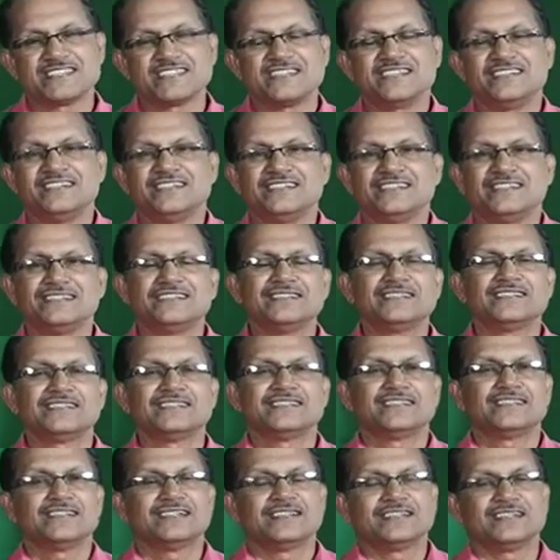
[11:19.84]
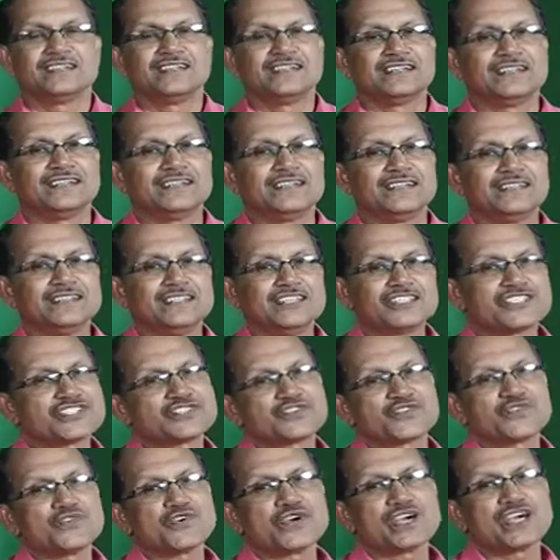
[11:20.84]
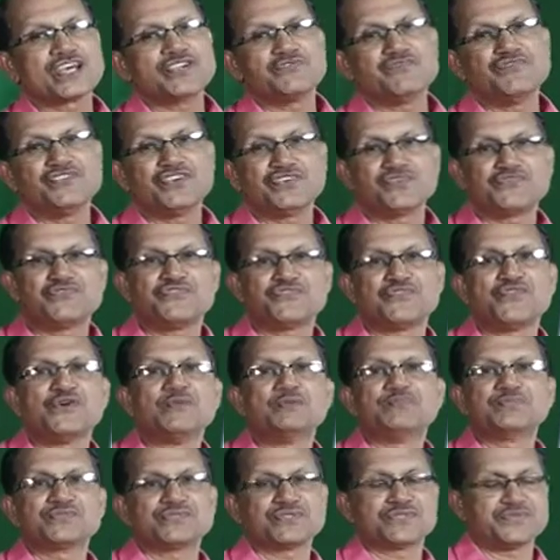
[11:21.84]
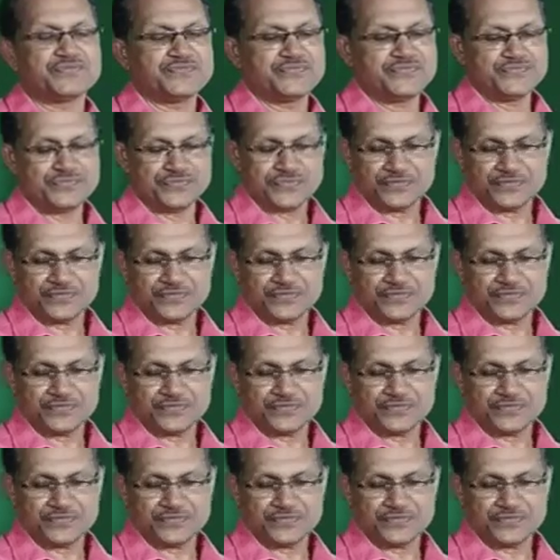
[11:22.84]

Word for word: see the strong and weak forms of